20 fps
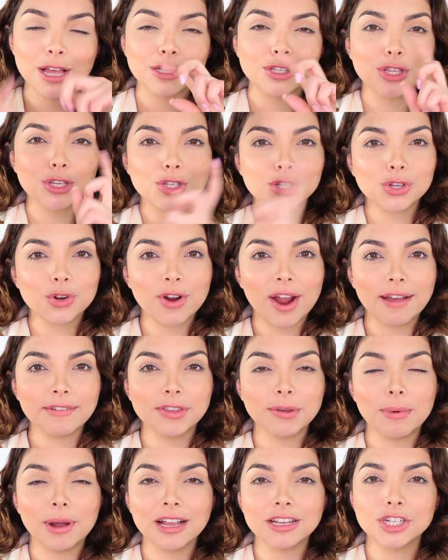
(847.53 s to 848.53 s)
subscribe
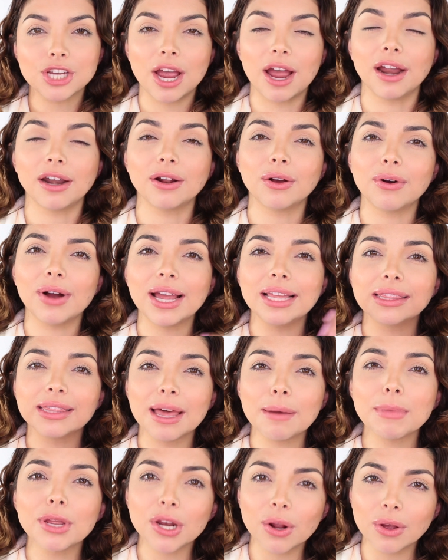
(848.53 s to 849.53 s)
to my channel, and
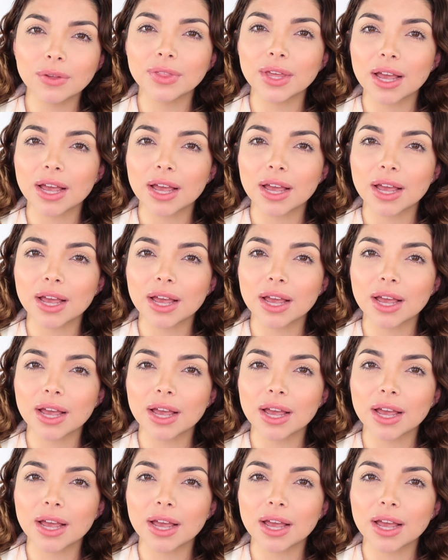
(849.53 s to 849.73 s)
let me know in